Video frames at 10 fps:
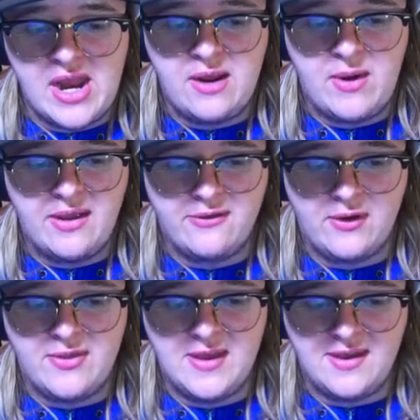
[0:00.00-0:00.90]
anyway,
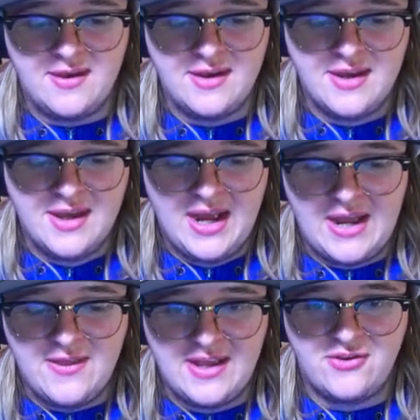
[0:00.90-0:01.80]
so I think
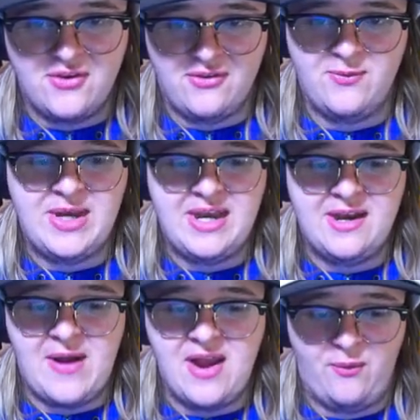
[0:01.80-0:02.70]
it's just we need to
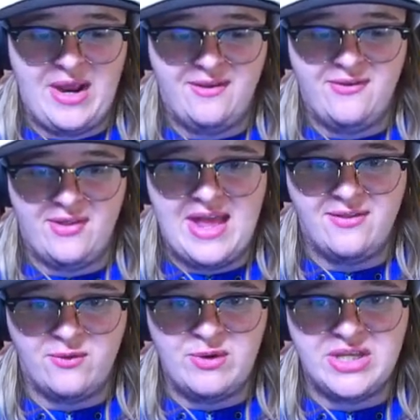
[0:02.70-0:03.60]
find a way to let
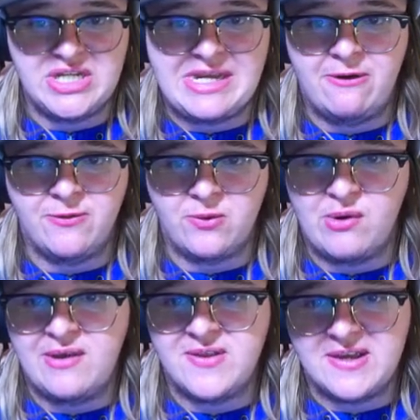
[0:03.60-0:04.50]
Luigi go
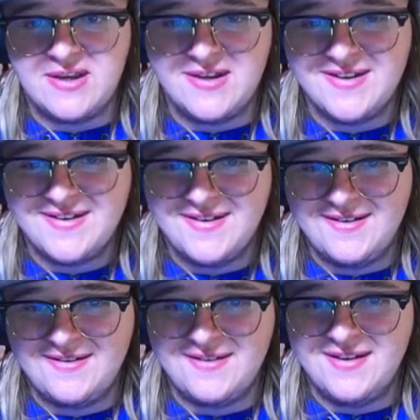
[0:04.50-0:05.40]
through, I think.
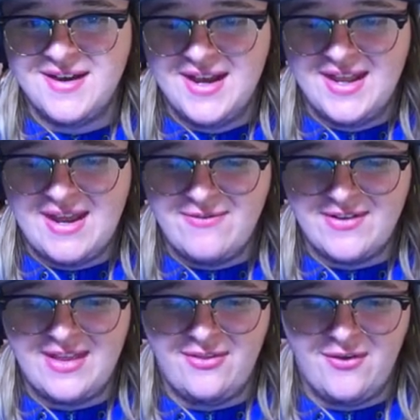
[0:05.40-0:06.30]
It
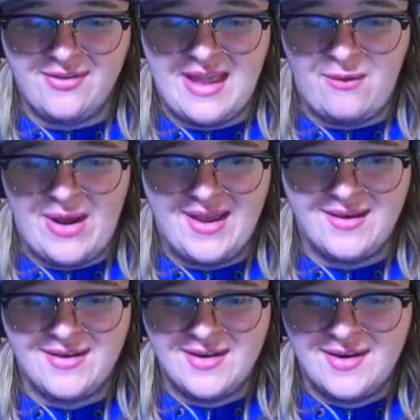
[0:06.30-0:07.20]
definitely looks that way.
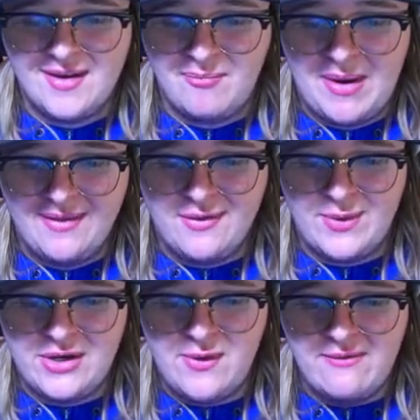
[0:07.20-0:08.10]
But
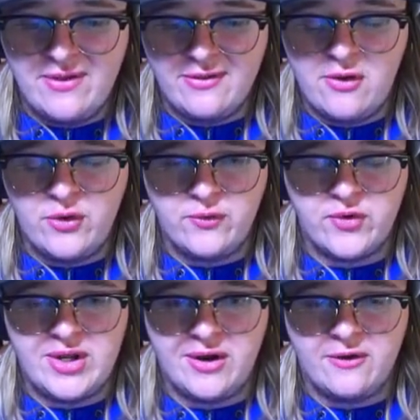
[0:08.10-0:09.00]
we do have this note
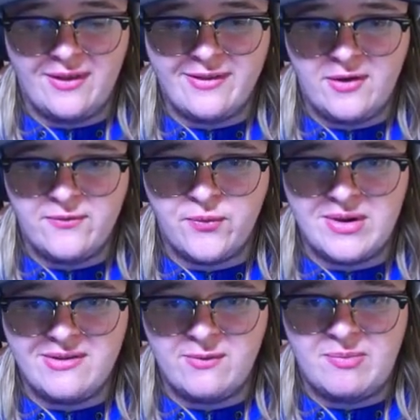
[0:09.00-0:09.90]
over here. Let's
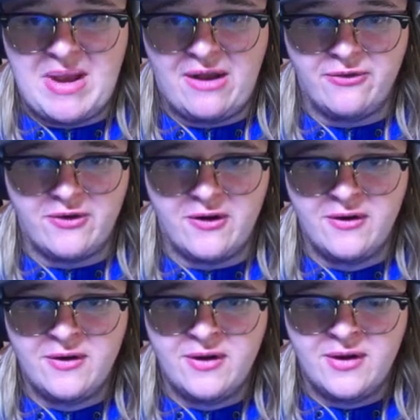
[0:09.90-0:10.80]
unfreeze it with Bowser.
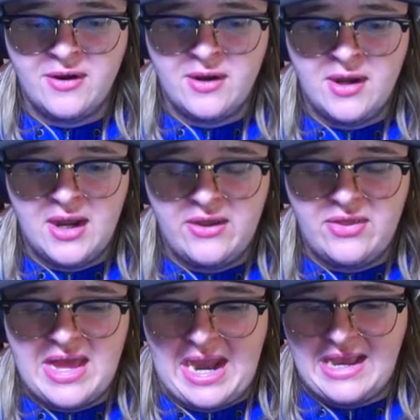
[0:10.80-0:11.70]
And
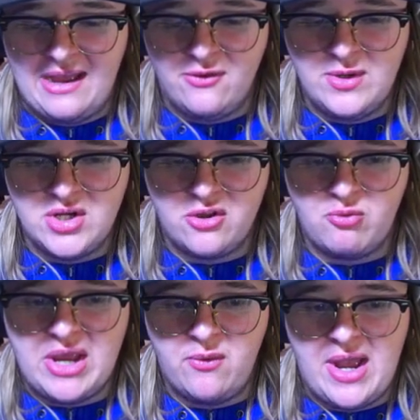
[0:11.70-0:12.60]
then I guess we just
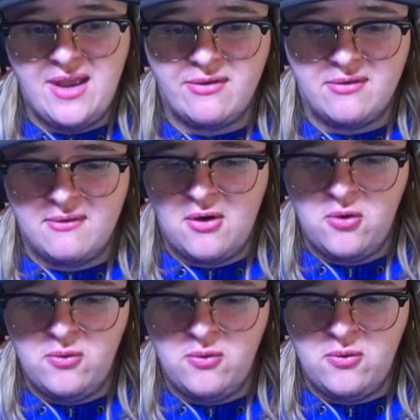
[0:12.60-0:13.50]
swing away and
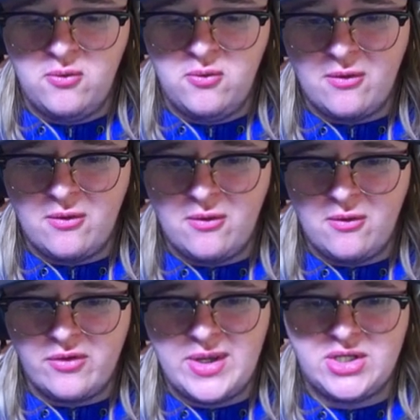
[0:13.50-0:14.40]
hope that it helps out
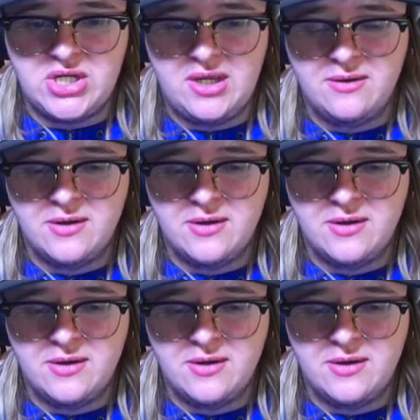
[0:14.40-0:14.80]
Luigi.